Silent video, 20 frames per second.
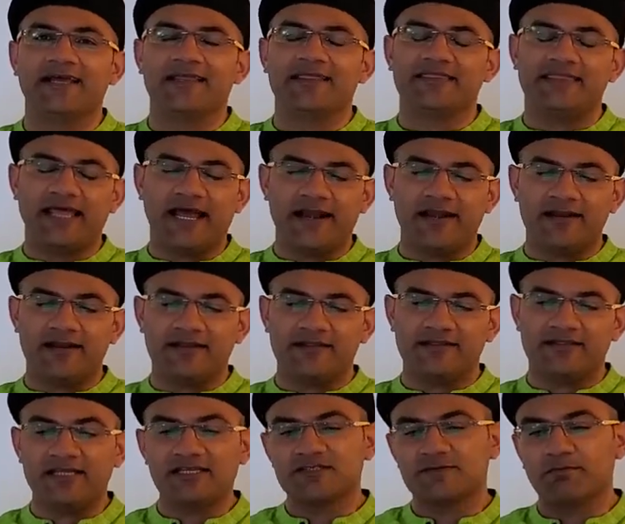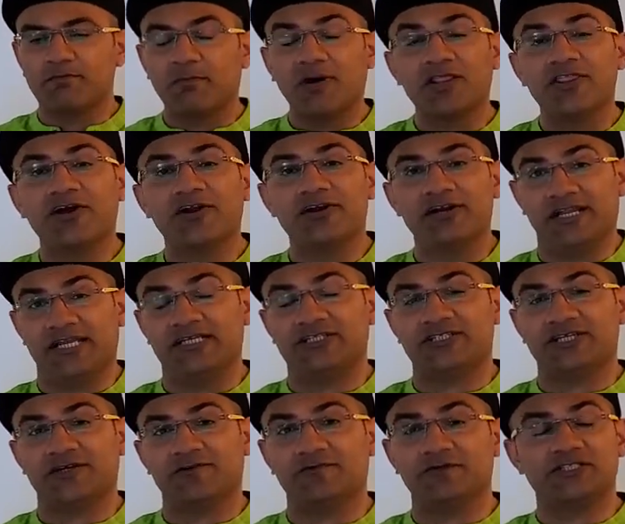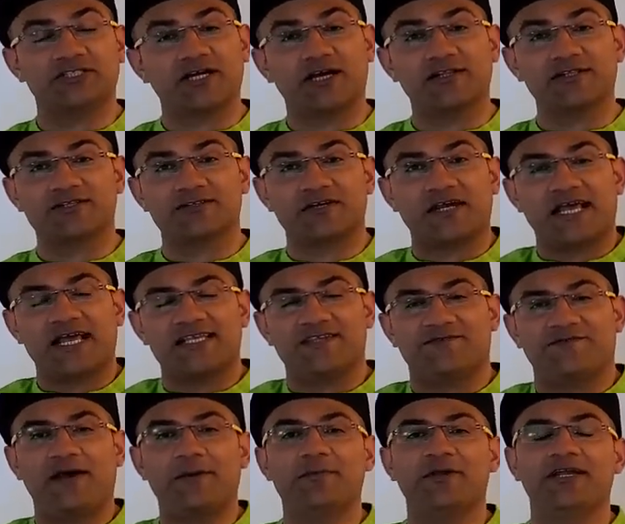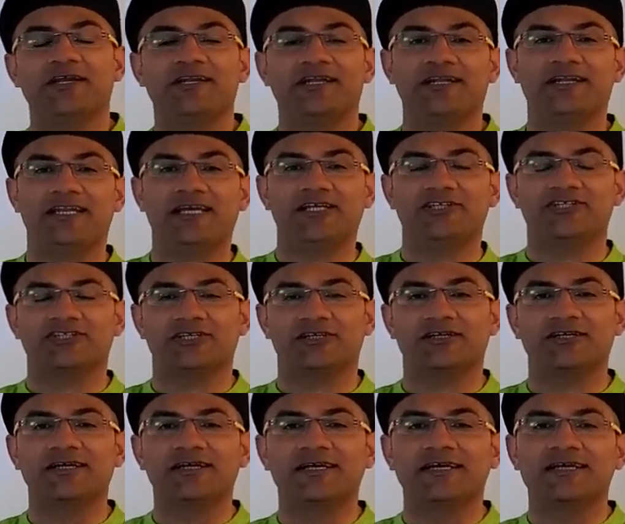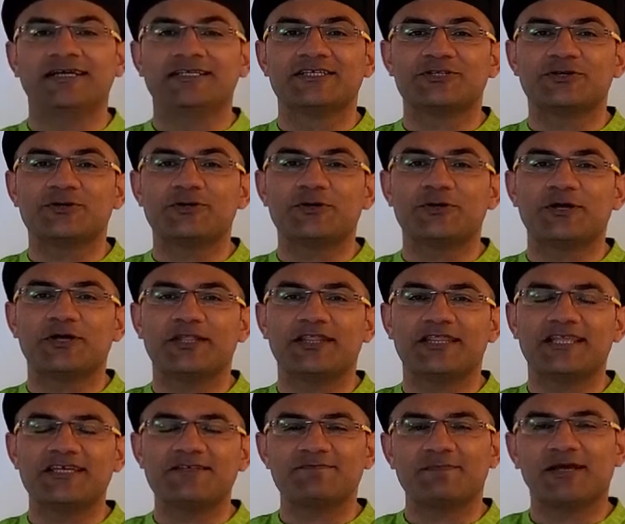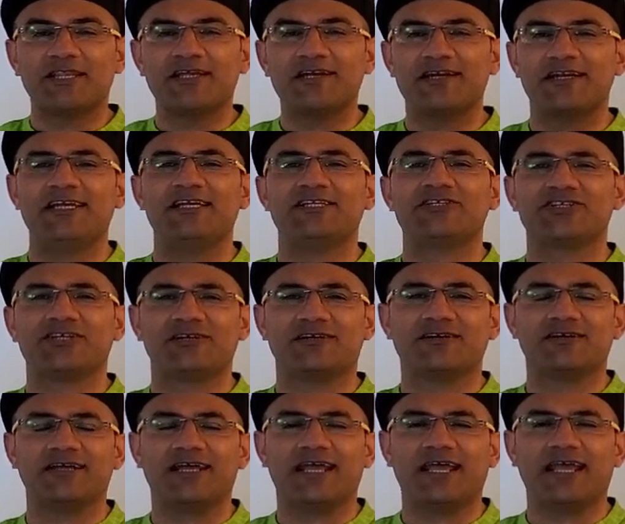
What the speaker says: That this mother nature, which also has feminine in nature, so this mother nature,